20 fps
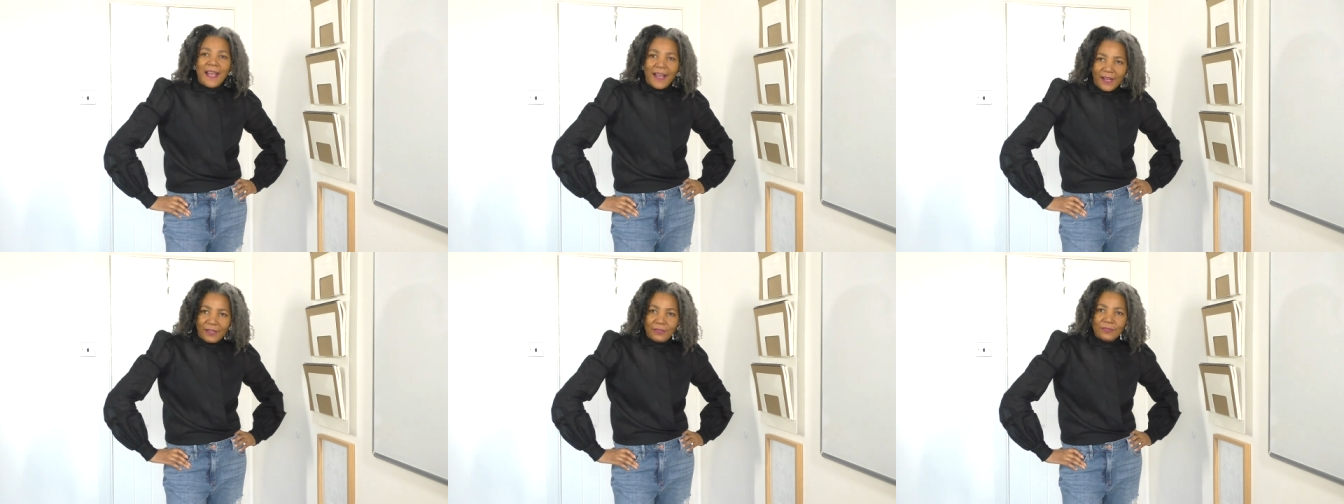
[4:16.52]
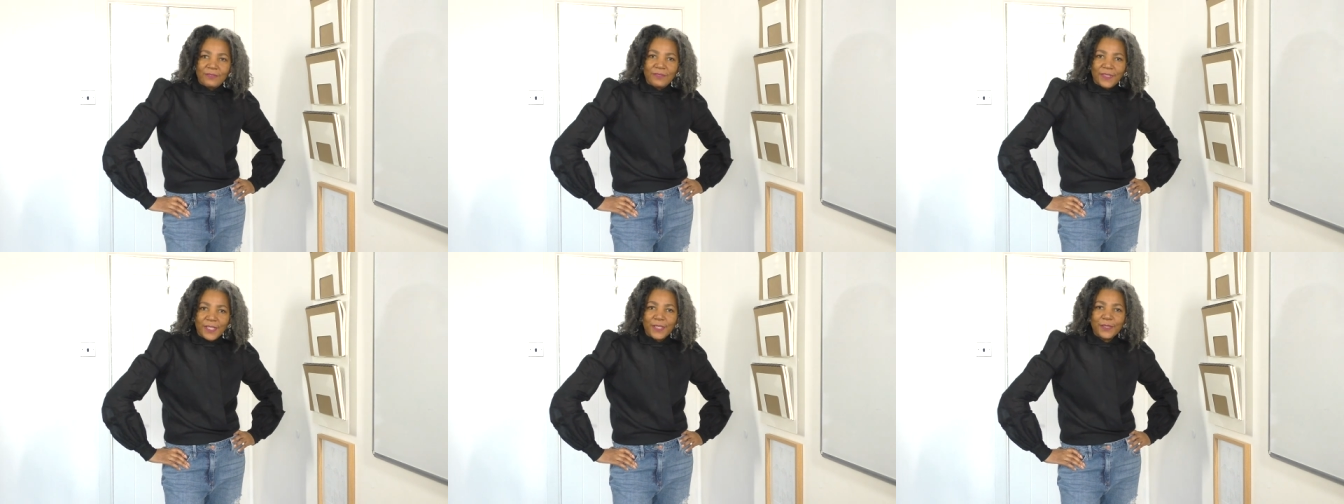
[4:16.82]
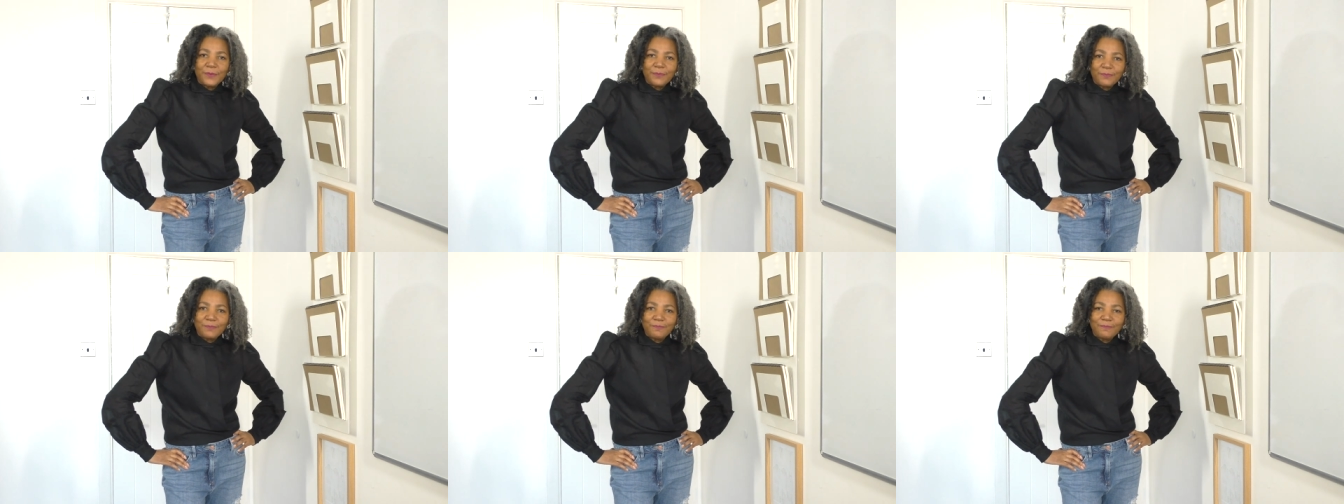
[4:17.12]
outfit,
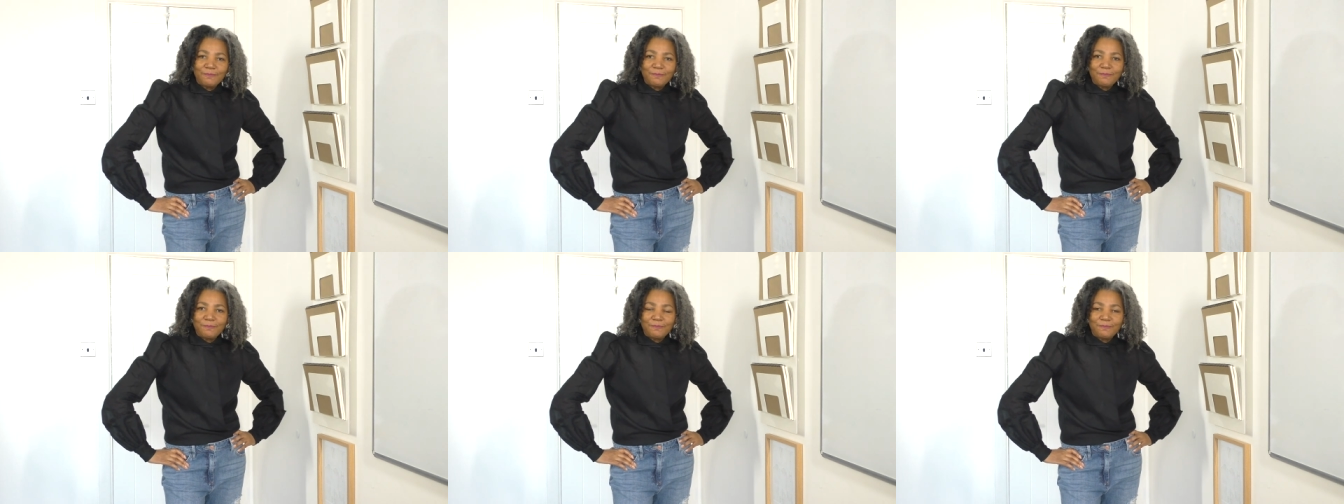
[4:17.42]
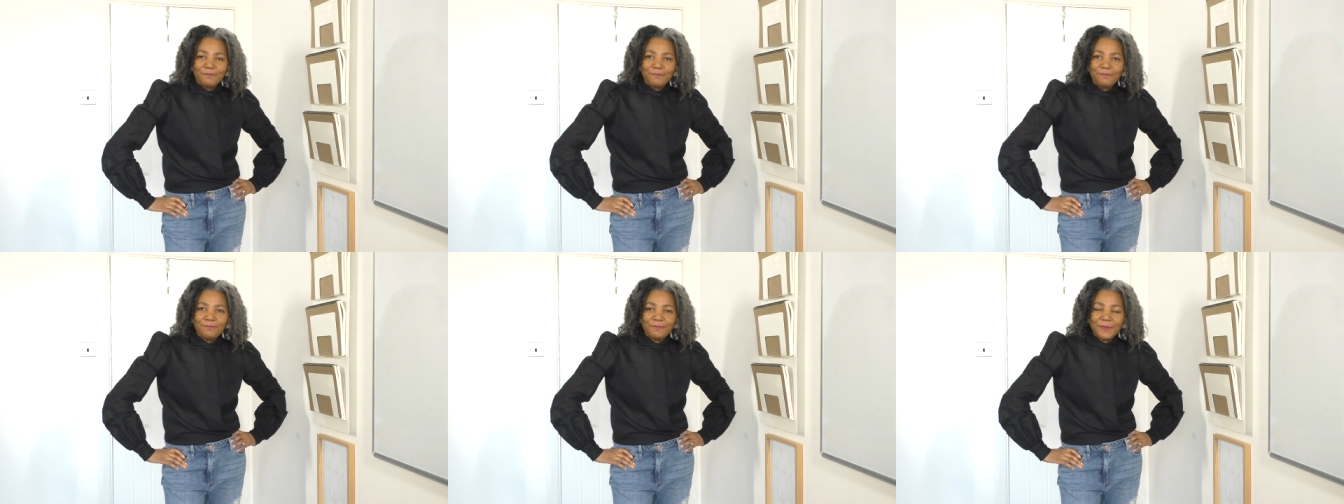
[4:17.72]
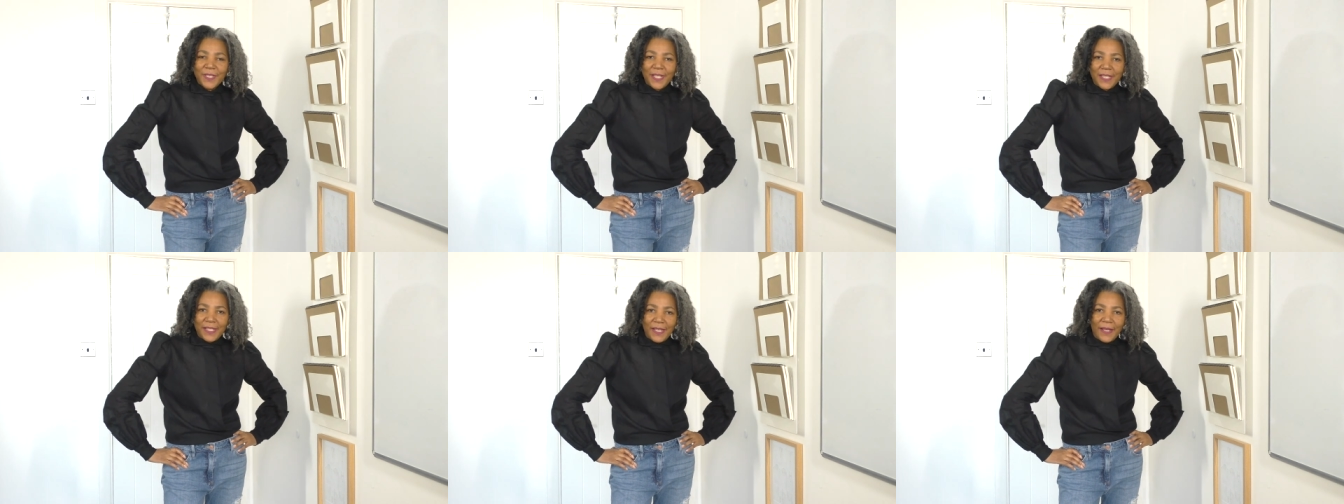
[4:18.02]

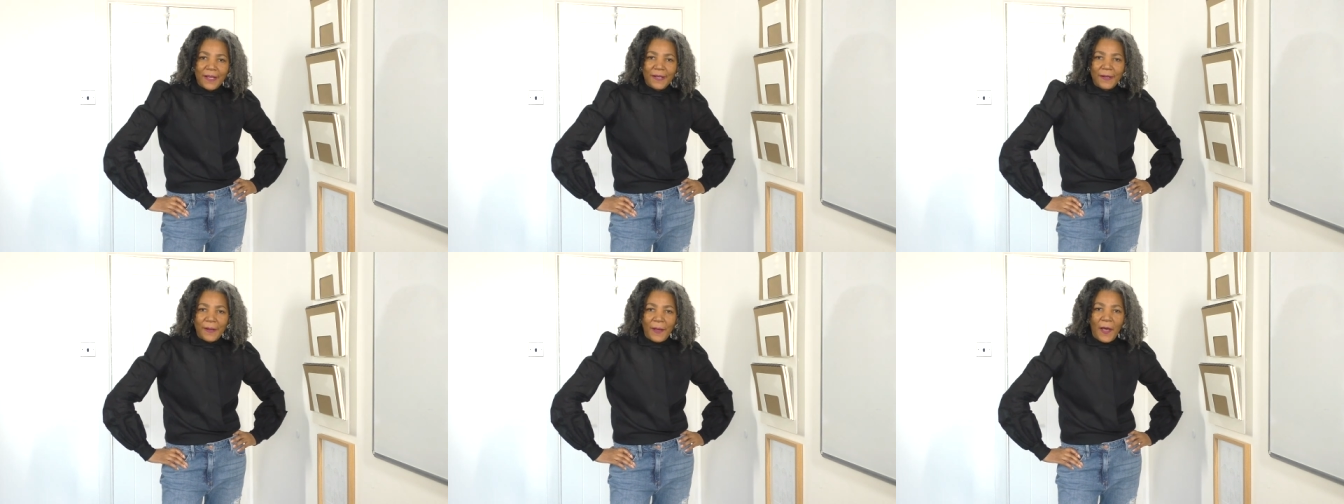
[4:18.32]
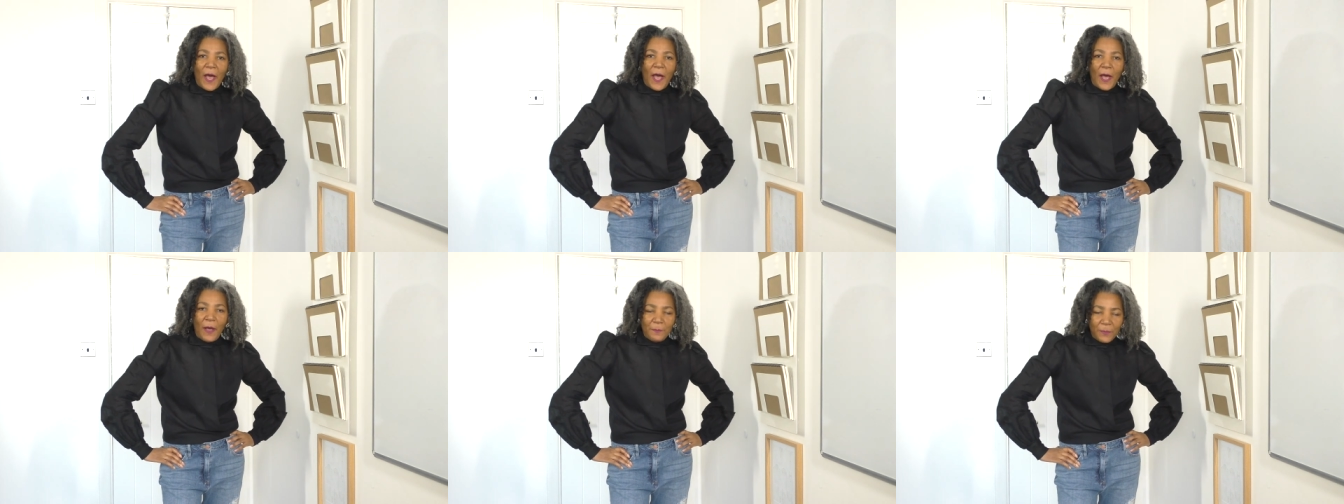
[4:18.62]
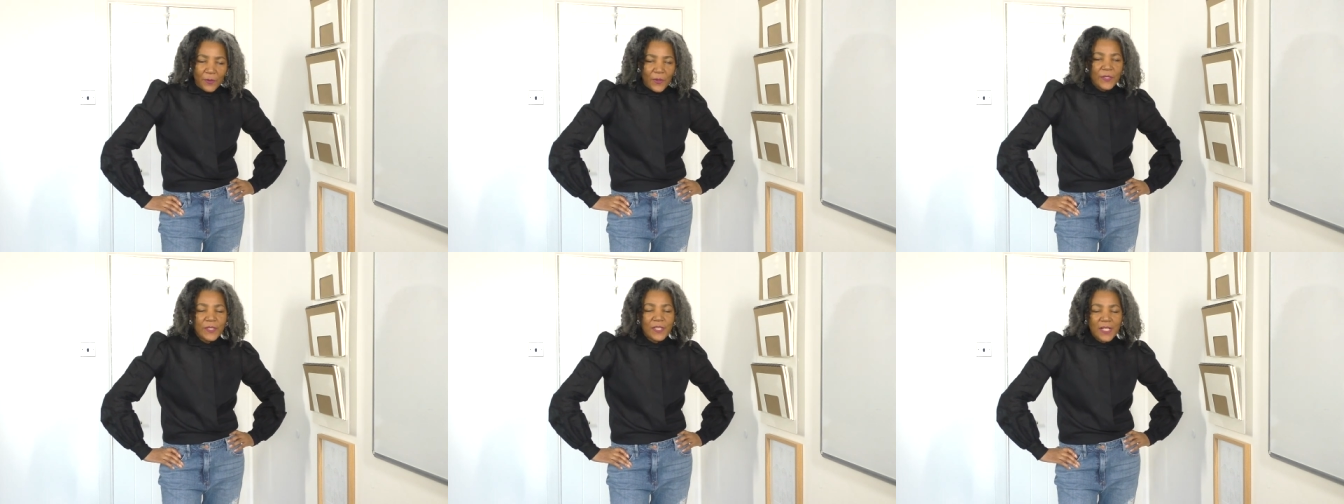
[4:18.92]
yeah, I'm
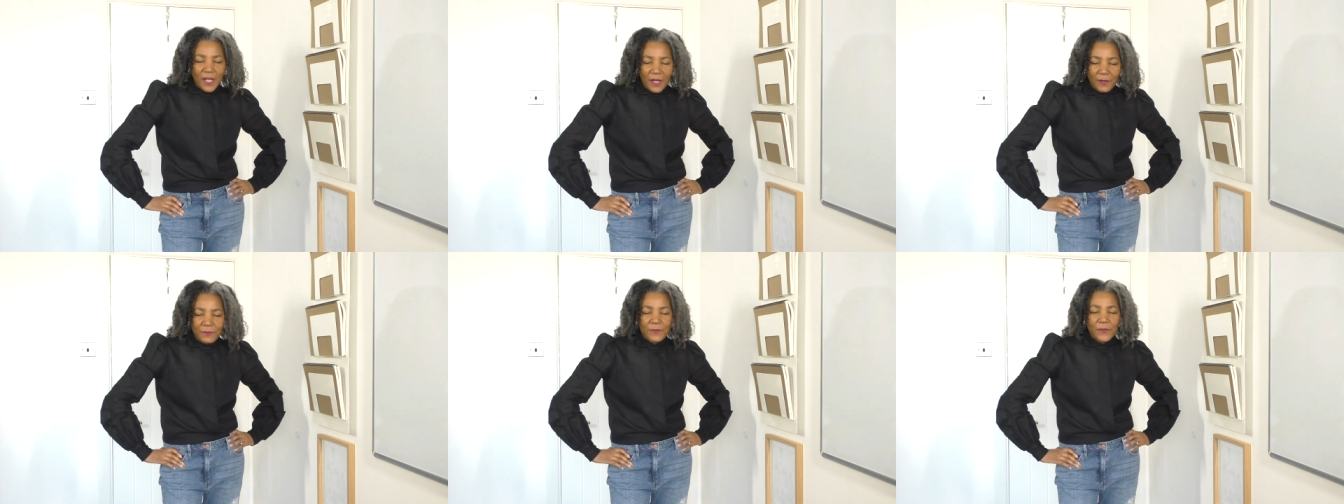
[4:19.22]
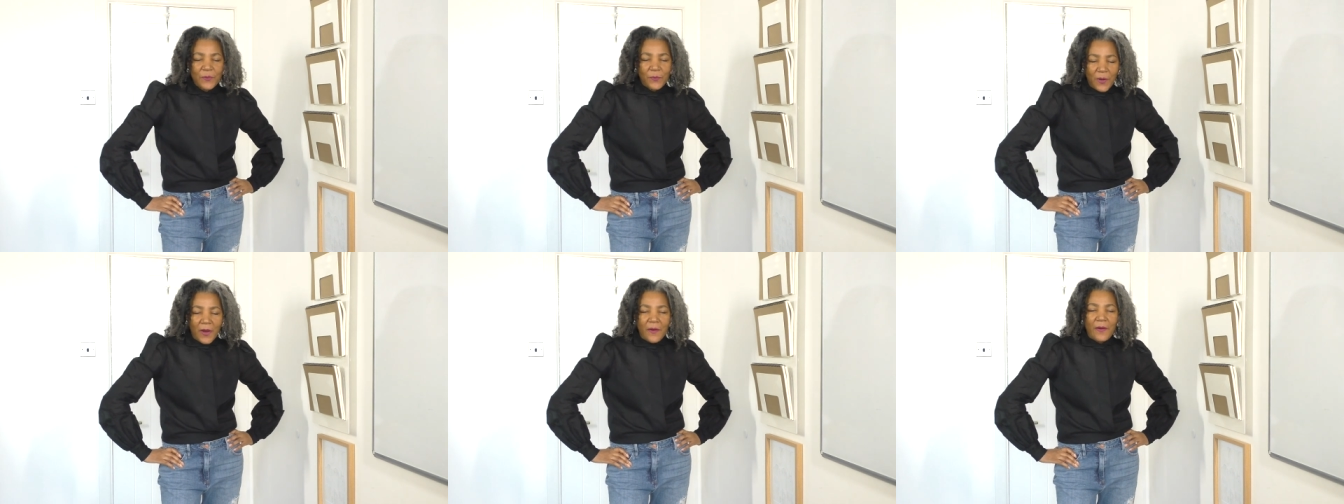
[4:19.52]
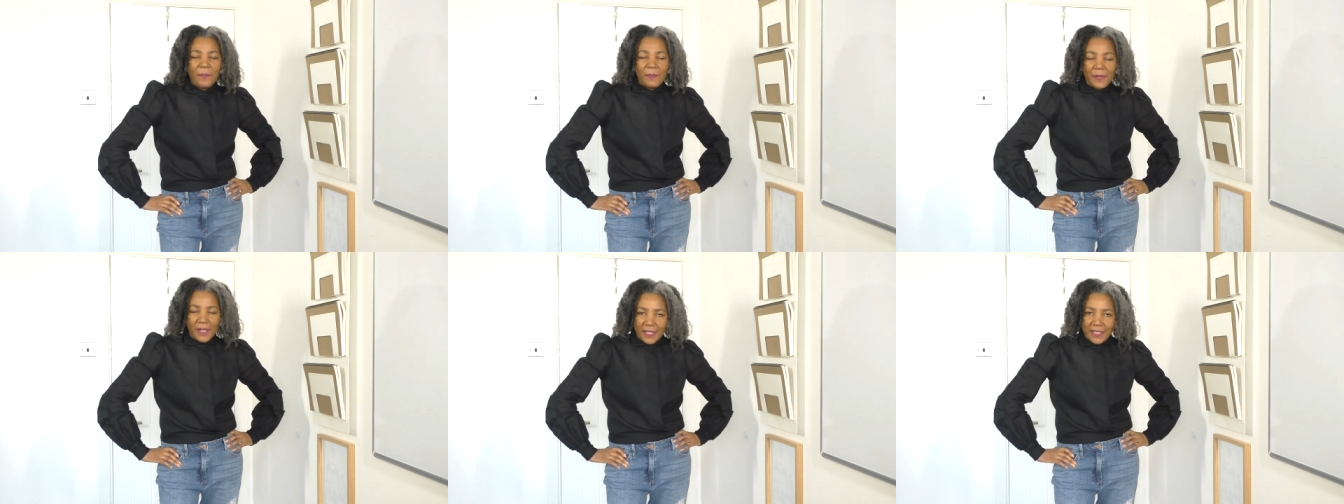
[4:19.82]
going to have to
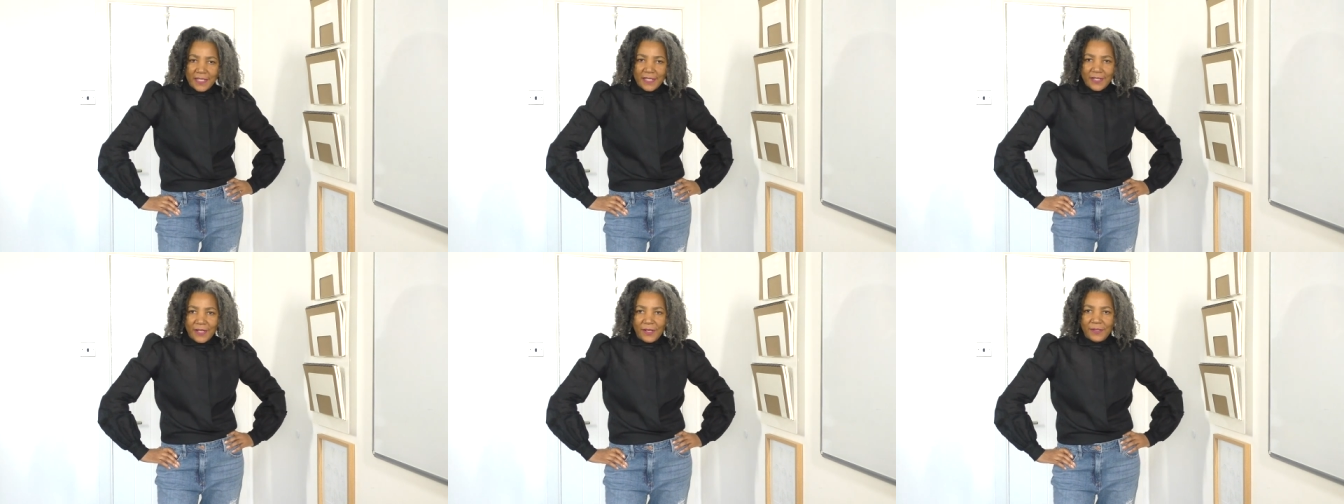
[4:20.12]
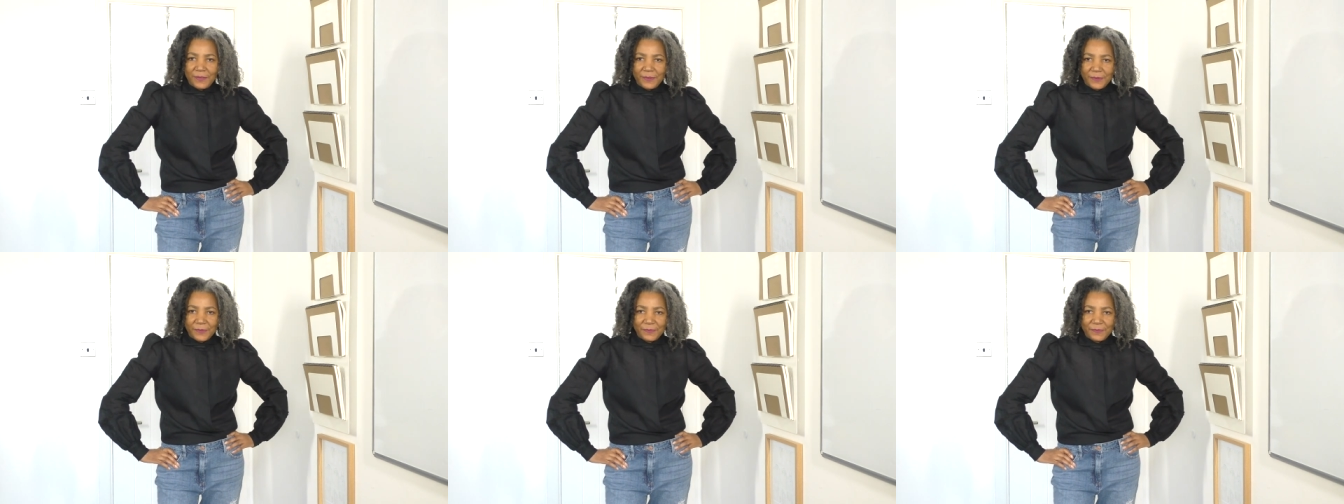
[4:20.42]
wear a blazer,